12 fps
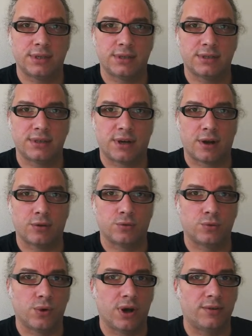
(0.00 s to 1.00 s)
is
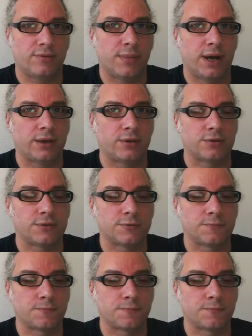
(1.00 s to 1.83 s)
around 12 microns.